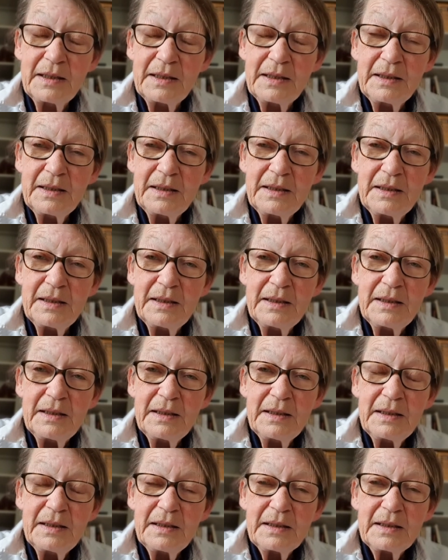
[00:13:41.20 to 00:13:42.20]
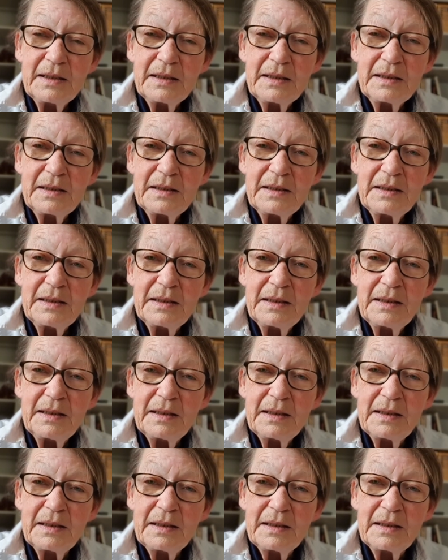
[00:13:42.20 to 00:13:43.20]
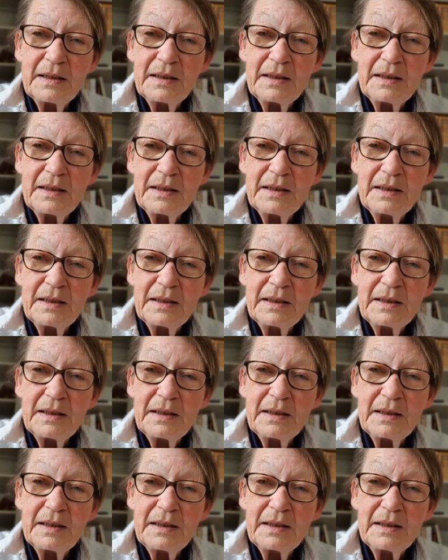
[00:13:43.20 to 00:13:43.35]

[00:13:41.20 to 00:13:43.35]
(silence)